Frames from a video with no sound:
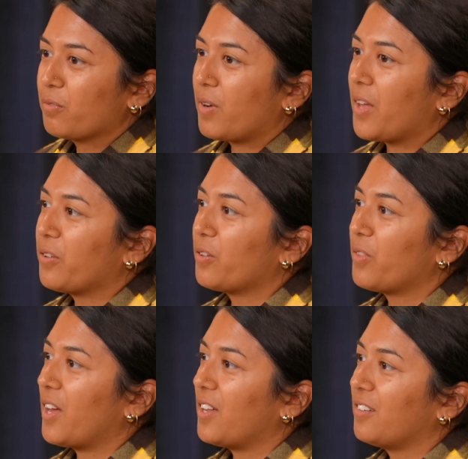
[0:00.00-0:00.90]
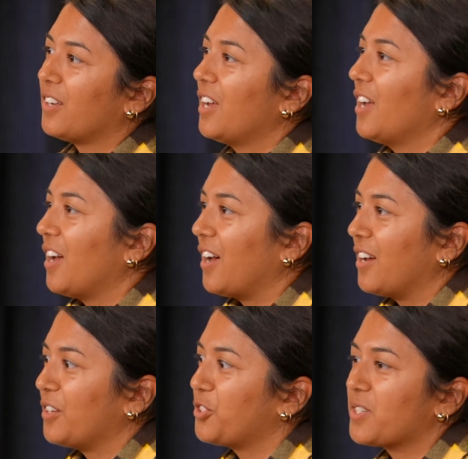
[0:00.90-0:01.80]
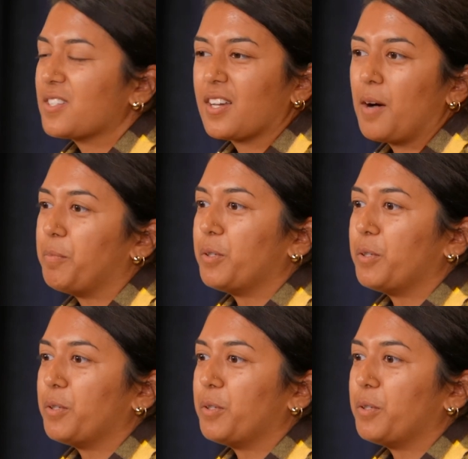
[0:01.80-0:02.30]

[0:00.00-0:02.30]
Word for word: rather than just a couple